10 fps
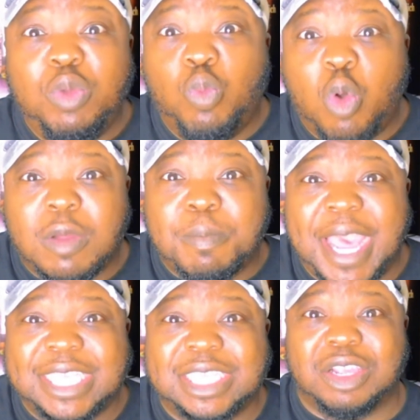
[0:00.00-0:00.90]
walk
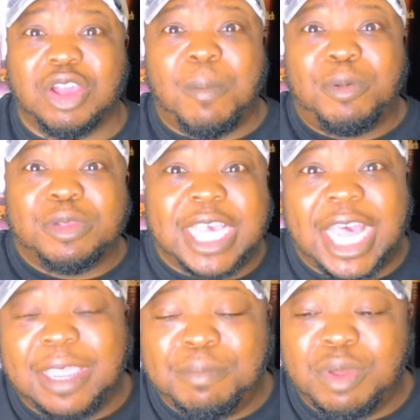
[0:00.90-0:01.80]
past a couple
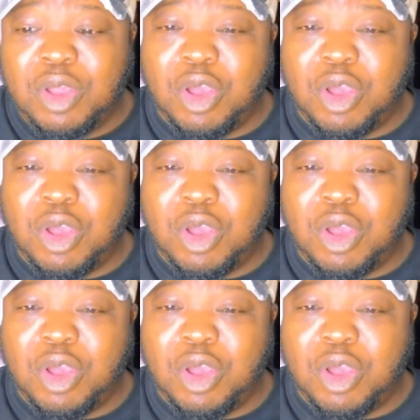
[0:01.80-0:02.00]
time